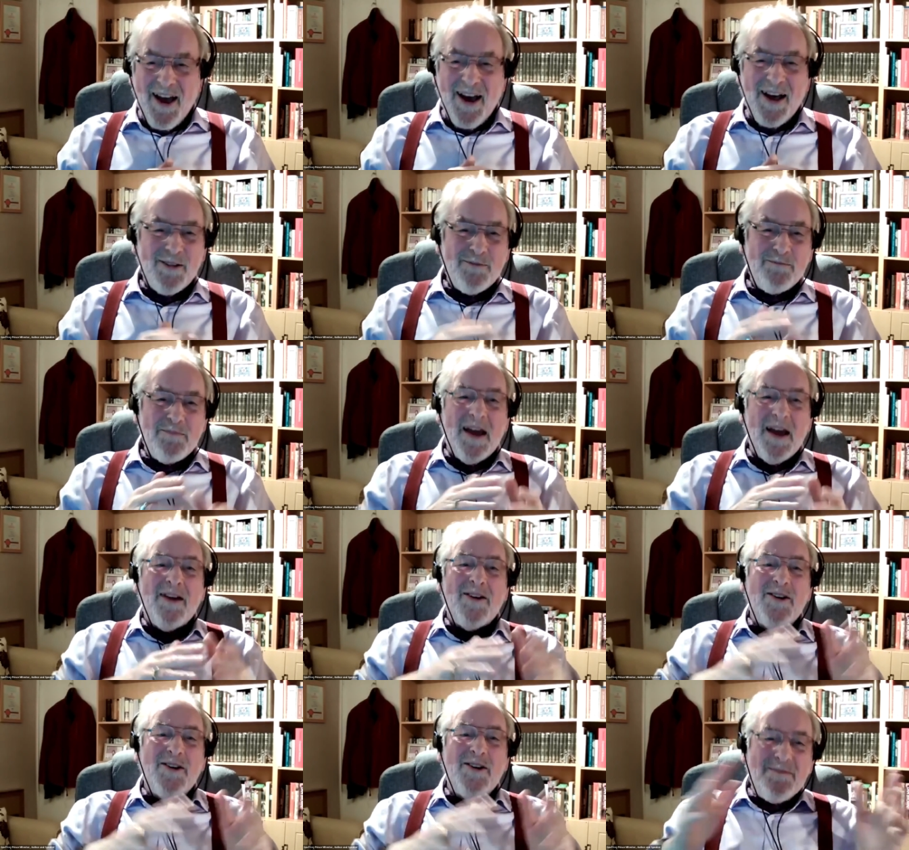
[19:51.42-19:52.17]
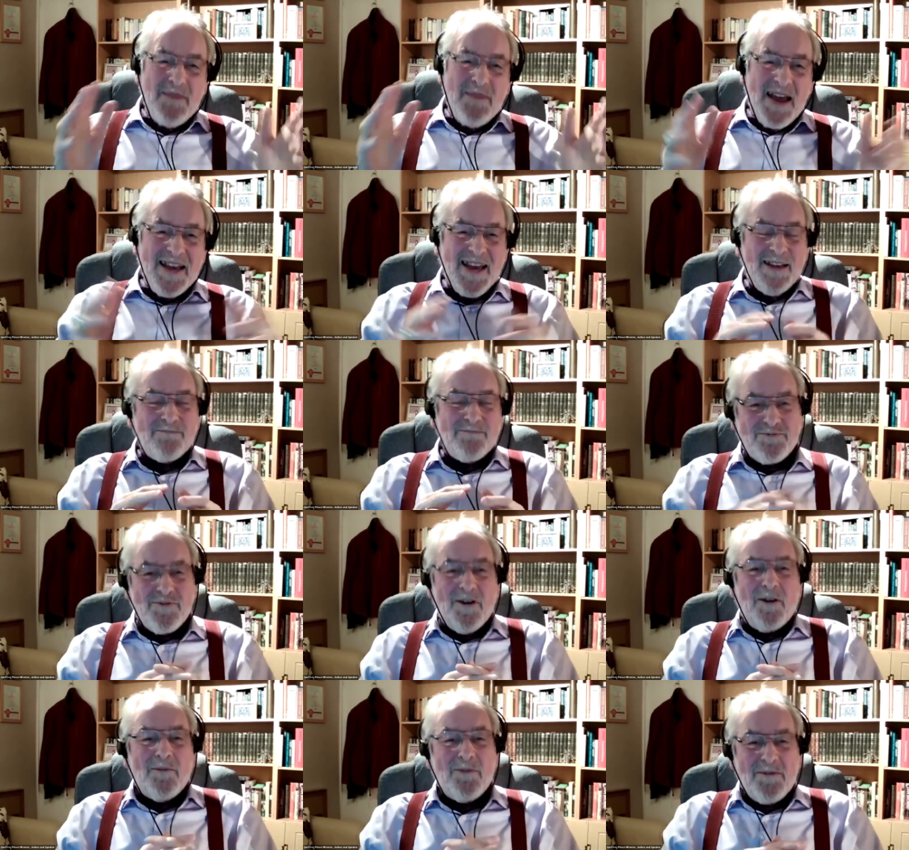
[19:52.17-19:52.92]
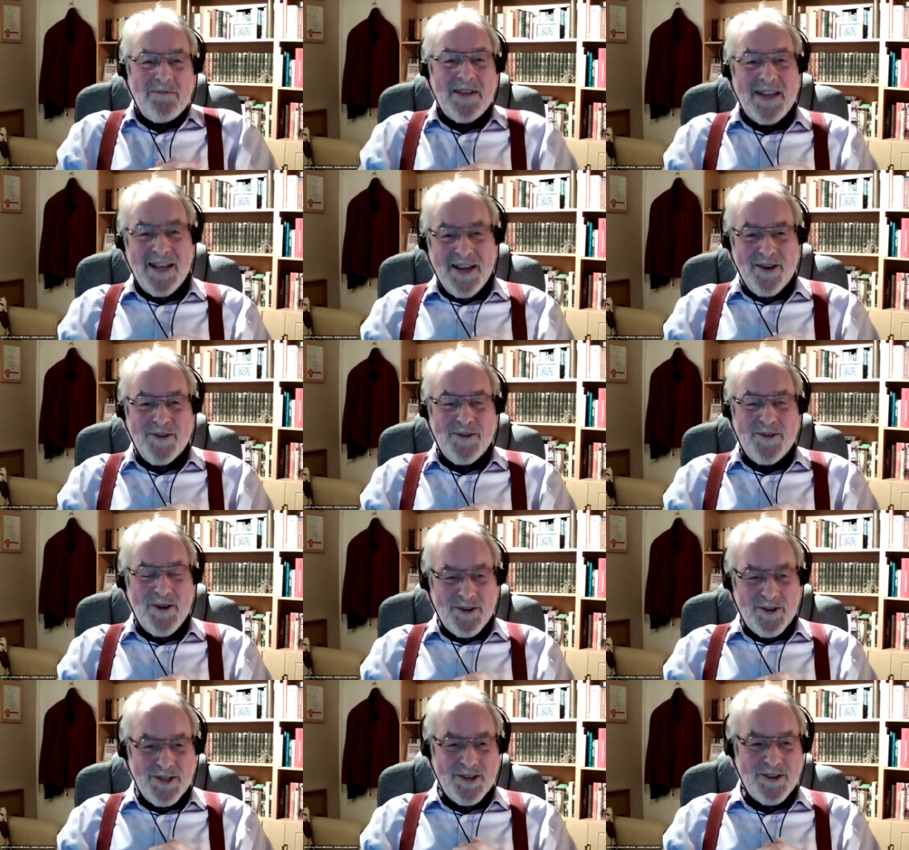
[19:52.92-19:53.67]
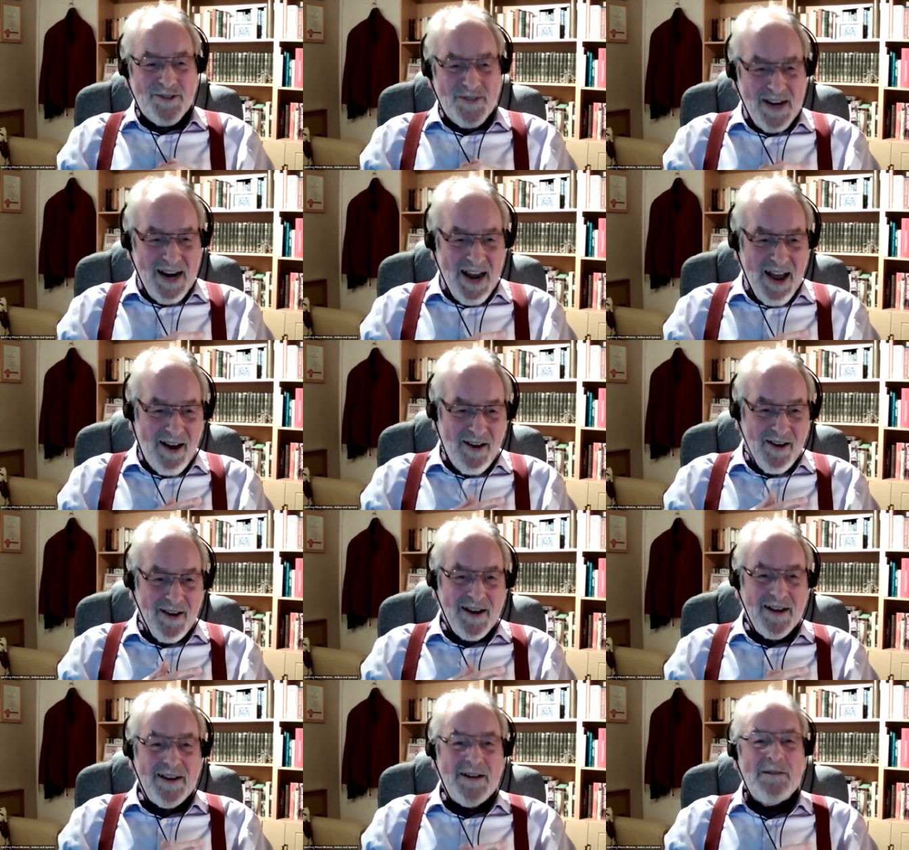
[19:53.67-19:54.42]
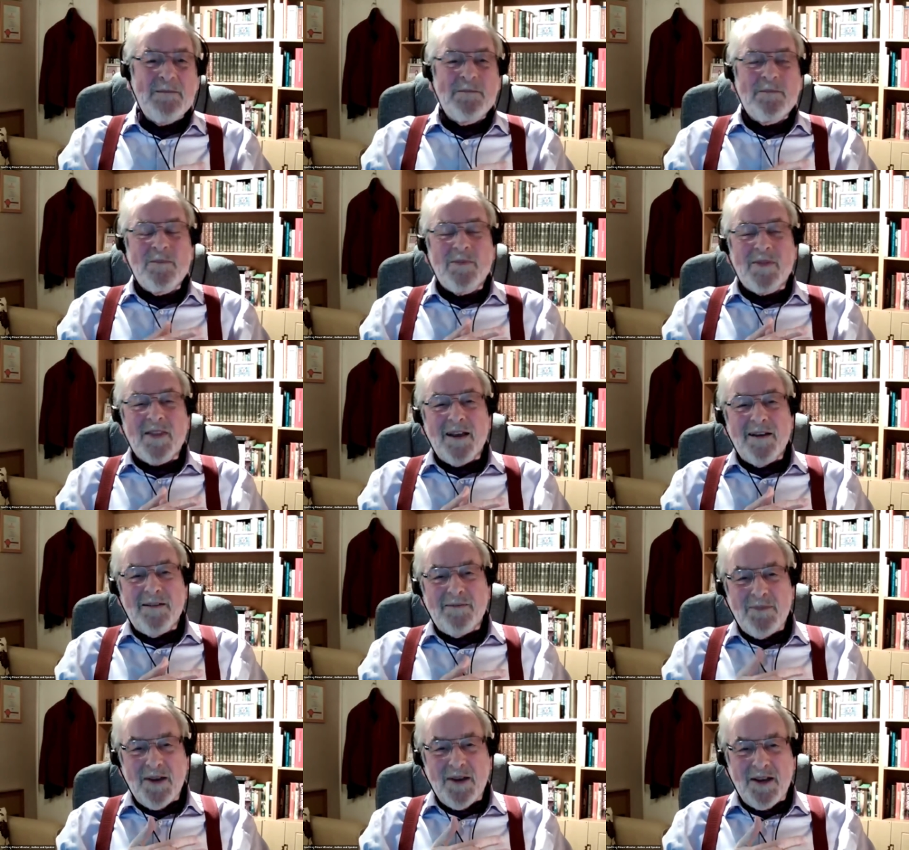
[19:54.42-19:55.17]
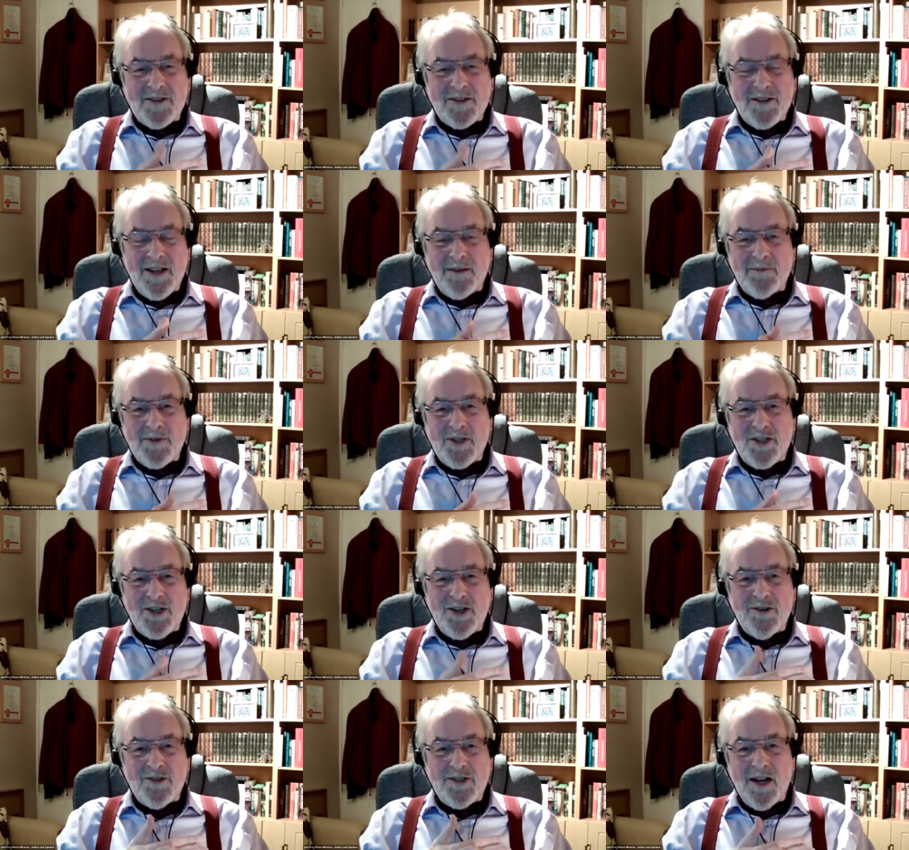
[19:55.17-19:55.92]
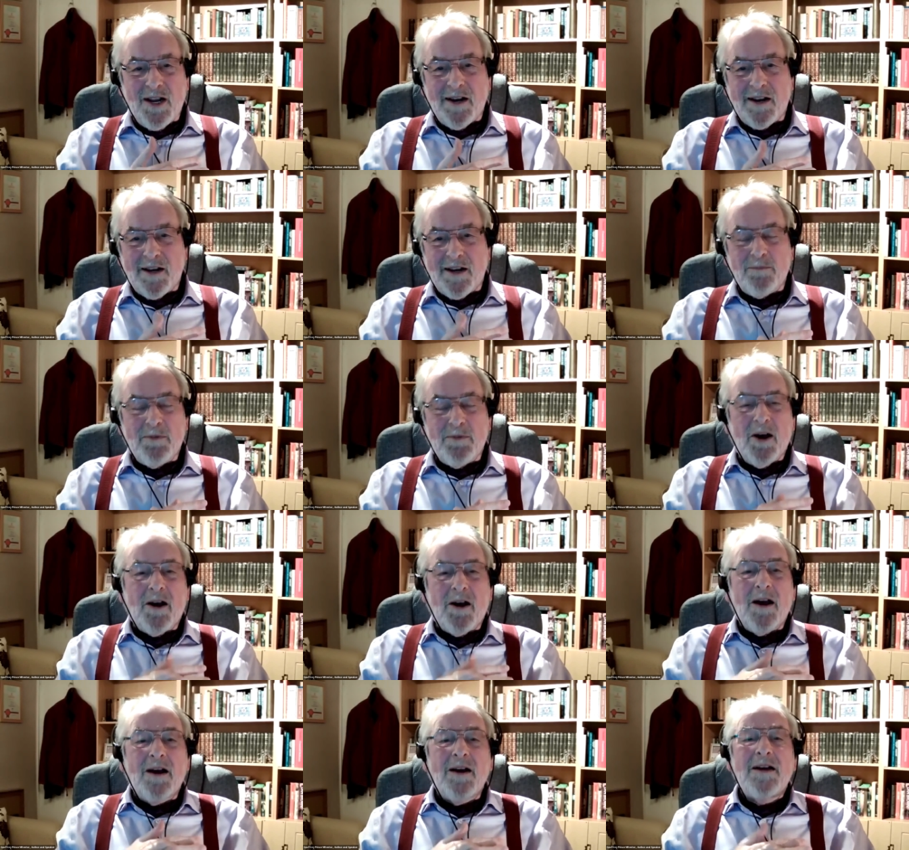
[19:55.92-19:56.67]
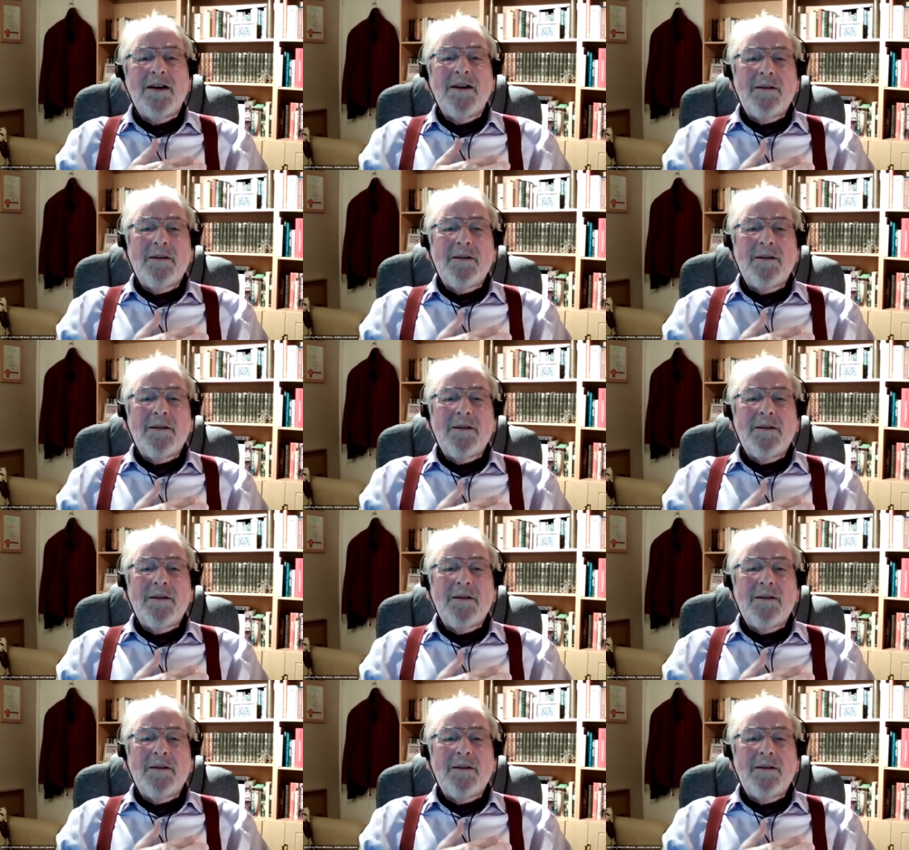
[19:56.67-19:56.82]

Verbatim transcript: I'll only make it probably quarter of an hour because I'm a choosy little bugger.